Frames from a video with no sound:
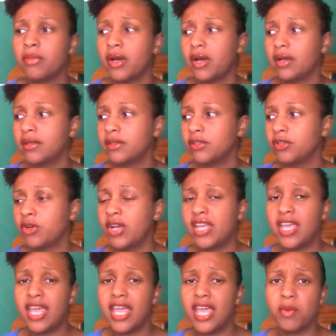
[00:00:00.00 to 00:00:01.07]
But
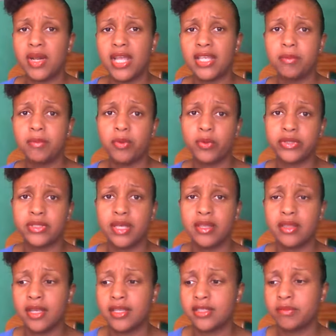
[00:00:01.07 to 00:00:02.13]
I hate when I see posts
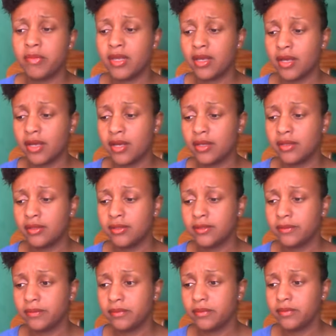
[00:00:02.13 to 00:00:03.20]
like this
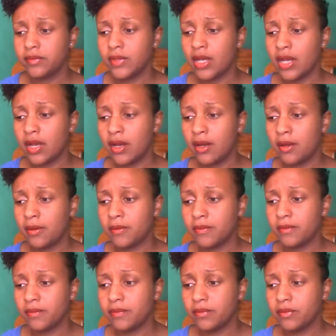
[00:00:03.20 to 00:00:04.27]
because,
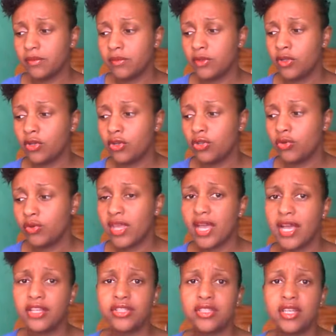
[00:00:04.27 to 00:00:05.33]
you
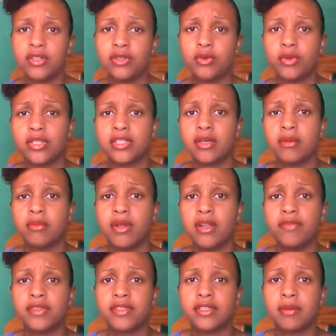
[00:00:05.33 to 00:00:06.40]
can't just endorse
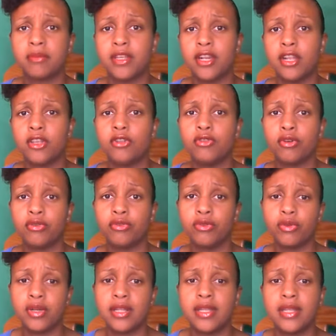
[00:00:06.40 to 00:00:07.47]
somebody for something that you don't
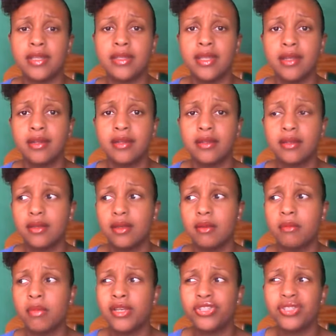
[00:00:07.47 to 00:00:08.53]
know that they did.
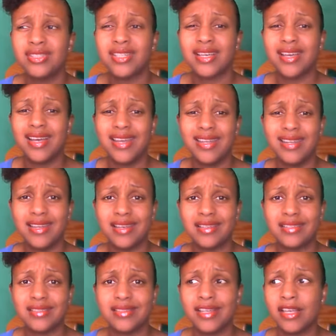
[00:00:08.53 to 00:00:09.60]
But it's just a
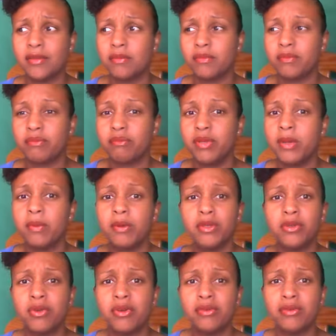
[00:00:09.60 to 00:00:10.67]
kindness. Like,
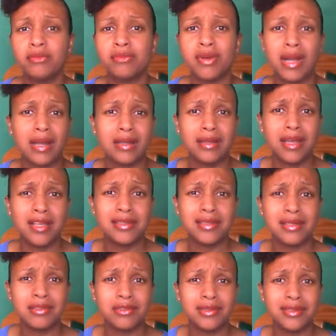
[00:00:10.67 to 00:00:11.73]
people don't
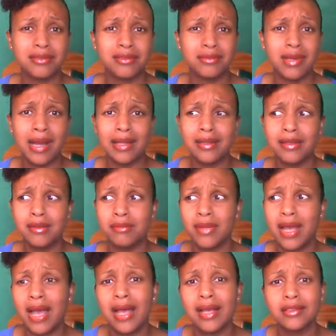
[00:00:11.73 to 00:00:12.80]
recognize
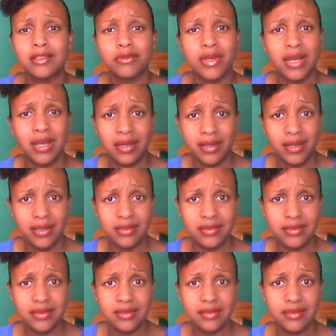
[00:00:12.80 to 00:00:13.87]
random acts of
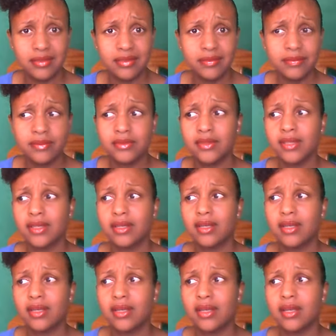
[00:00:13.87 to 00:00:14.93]
kindness.
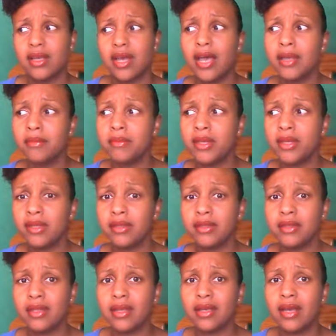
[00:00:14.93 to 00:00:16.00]
I
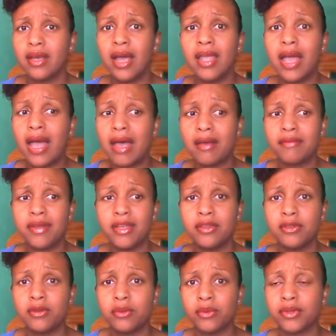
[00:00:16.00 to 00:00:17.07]
mean, I have
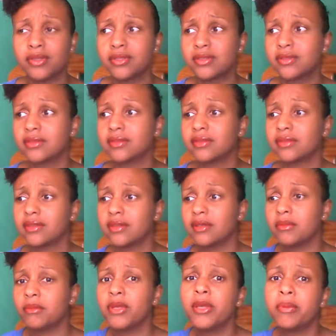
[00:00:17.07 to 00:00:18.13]
endorsed
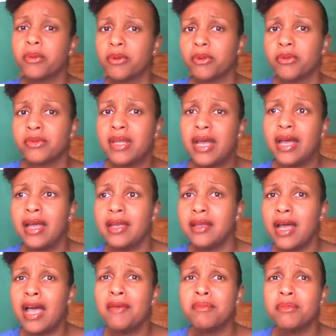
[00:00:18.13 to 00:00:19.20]
people
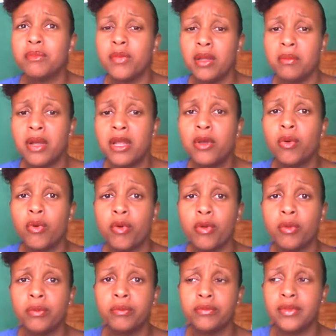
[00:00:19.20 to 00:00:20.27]
that I in my
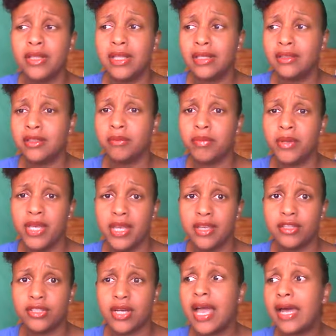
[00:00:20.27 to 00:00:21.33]
old LinkedIn
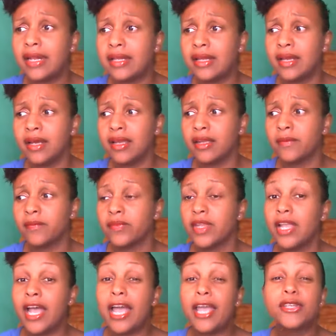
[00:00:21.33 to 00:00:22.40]
page. I had a guy.
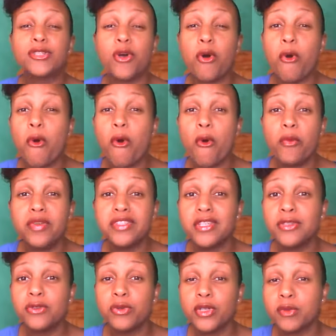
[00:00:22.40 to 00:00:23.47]
He's always
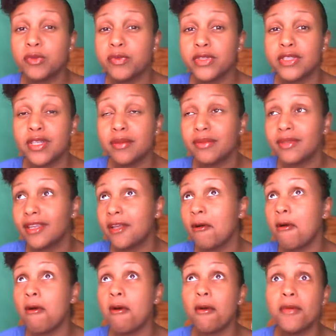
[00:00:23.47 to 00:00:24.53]
endorsing for something,
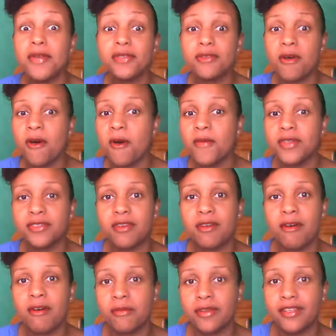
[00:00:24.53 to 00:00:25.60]
always, always,
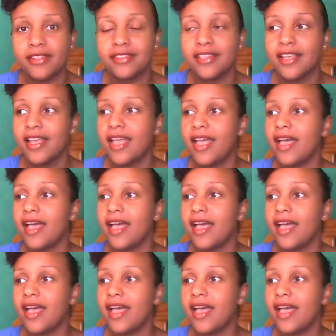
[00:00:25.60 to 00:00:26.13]
always.